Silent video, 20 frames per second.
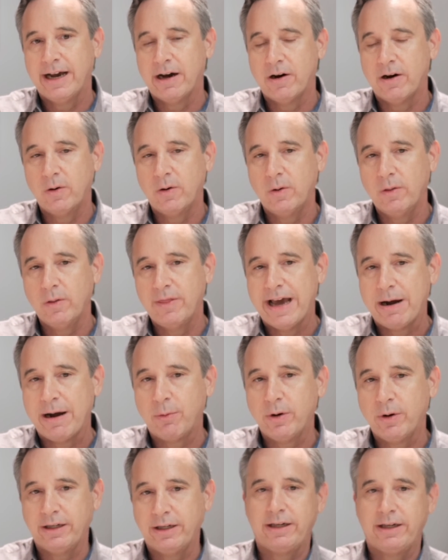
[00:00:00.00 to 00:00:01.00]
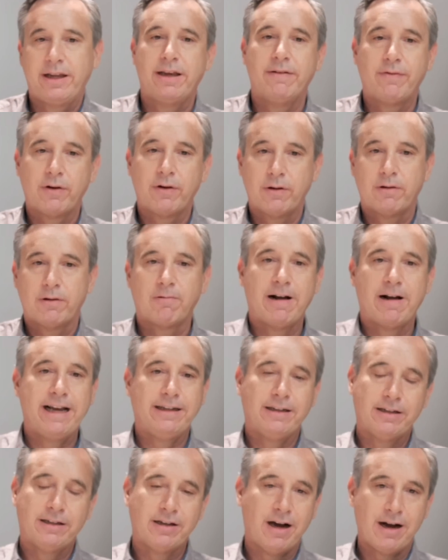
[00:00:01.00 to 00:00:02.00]
Now, that wouldn't give her the
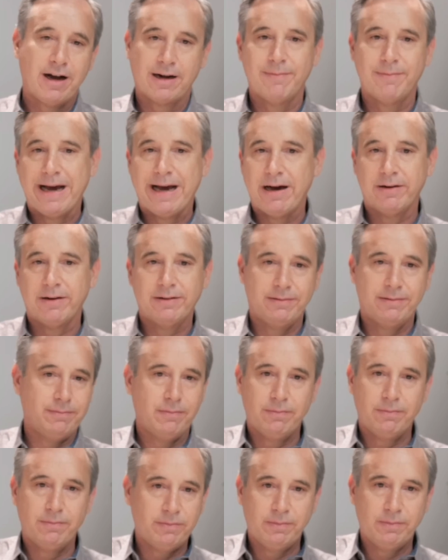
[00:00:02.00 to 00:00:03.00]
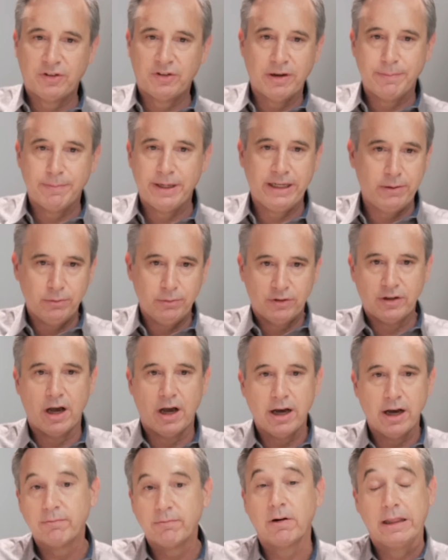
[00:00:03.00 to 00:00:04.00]
right to talk about somebody
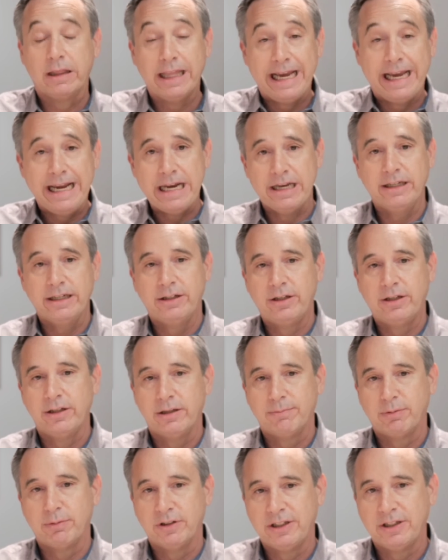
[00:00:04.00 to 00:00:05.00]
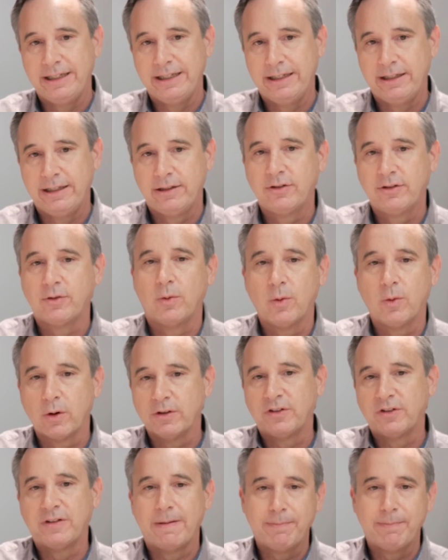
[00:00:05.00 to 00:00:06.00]
who's unrelated to the proceedings
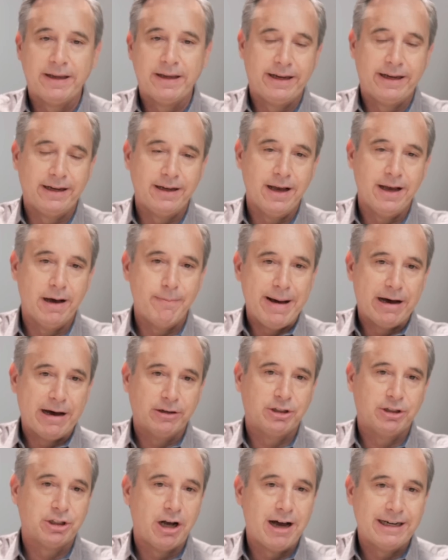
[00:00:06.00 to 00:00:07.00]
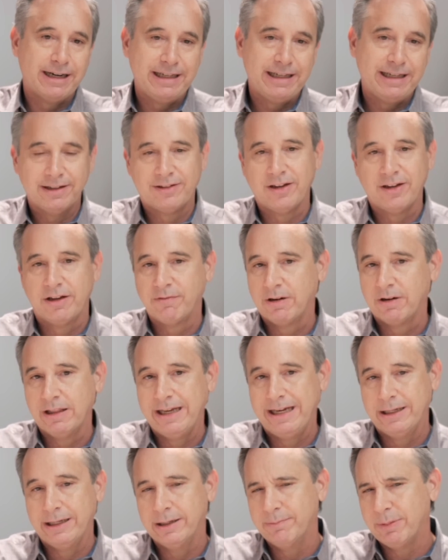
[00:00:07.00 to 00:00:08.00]
or something about Johnny that's
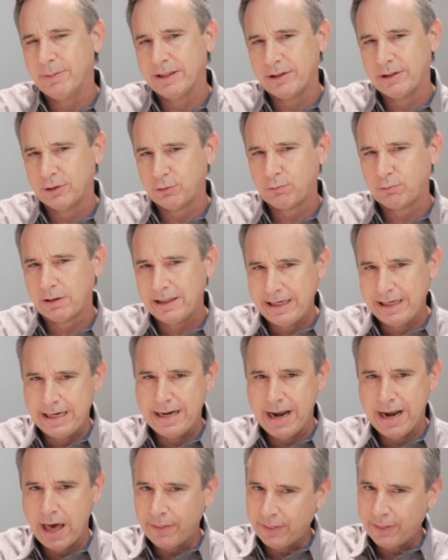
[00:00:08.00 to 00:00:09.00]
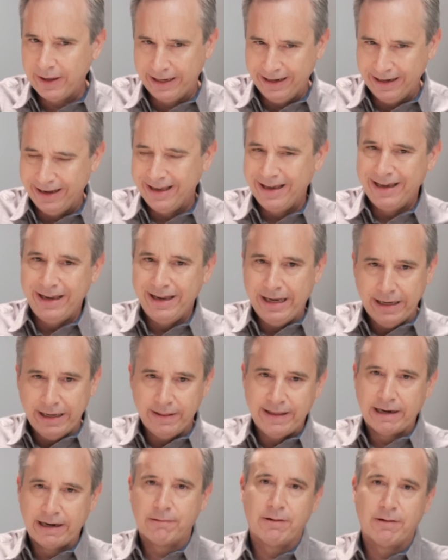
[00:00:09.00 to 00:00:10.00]
unrelated, but there's really nothing
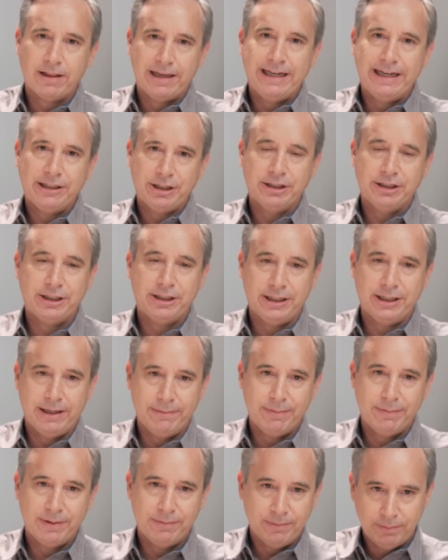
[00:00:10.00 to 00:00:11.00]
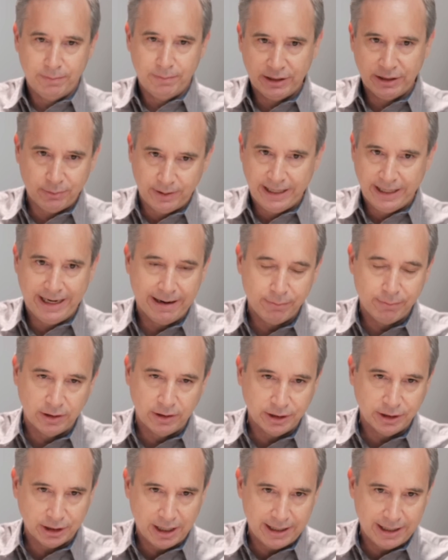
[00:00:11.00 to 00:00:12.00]
in their relationship between
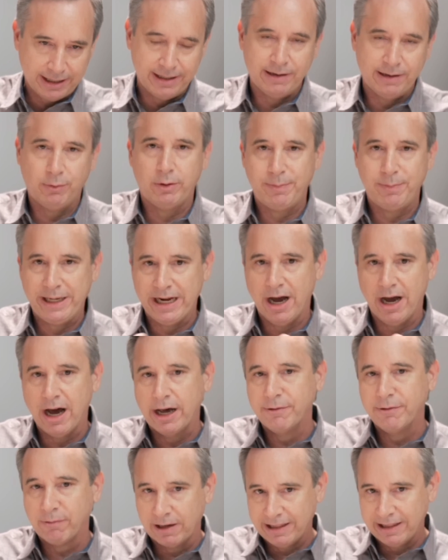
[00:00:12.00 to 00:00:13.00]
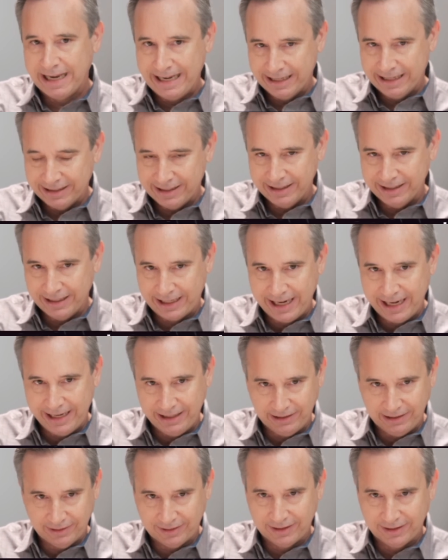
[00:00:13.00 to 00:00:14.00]
Amber and Johnny that would be unrelated to the
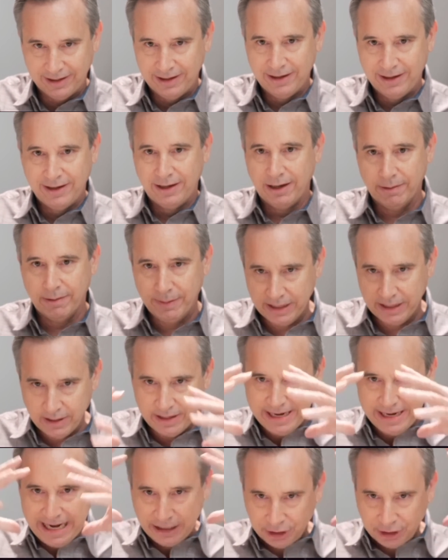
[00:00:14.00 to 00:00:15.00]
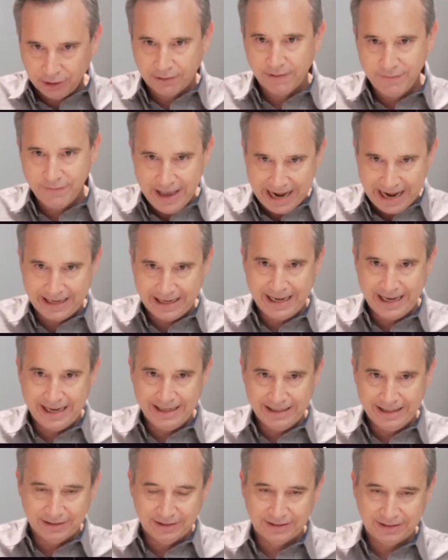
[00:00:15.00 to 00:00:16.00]
case. I mean, the nature of that
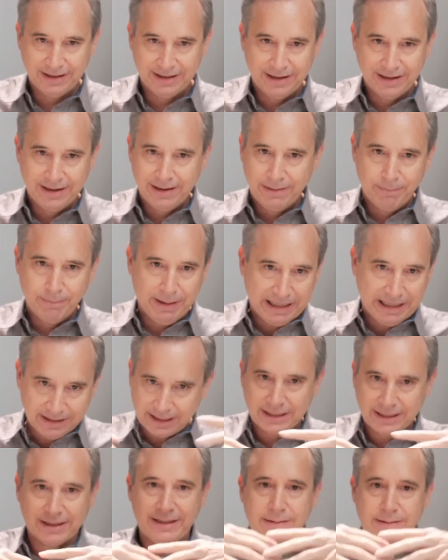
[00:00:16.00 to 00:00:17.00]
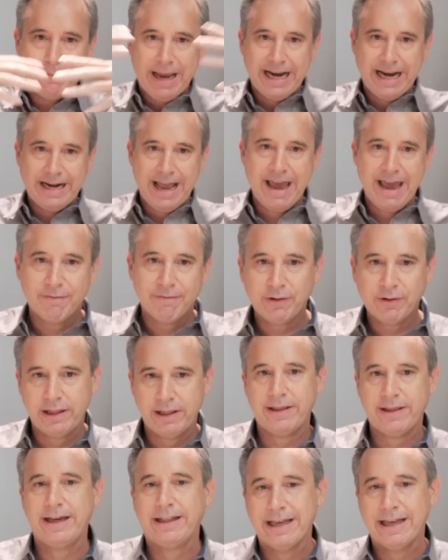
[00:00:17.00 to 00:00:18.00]
case basically made
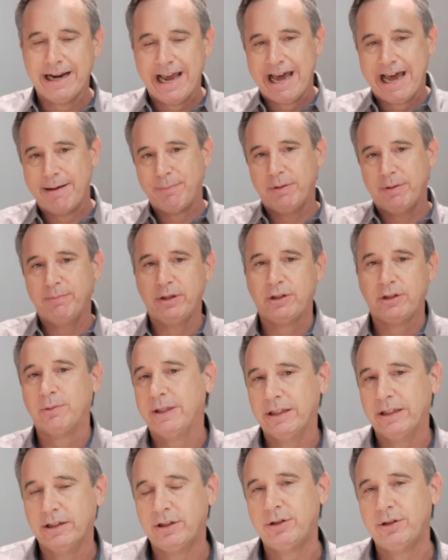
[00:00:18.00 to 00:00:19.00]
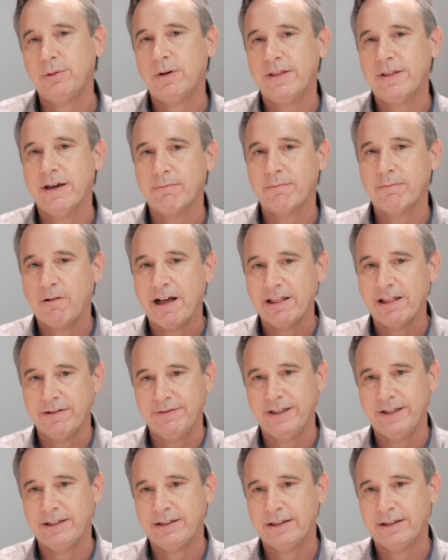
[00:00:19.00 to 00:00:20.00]
everything that happened between the two of them
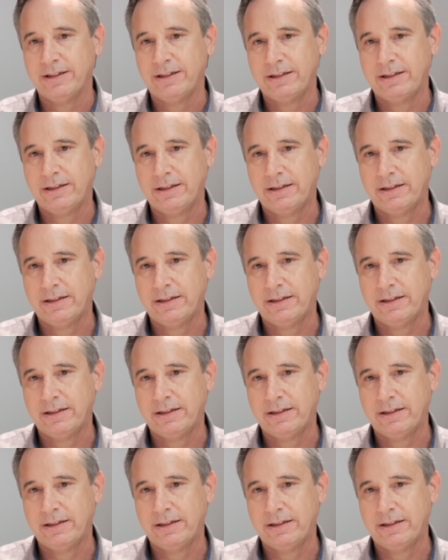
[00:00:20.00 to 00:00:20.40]
relevant.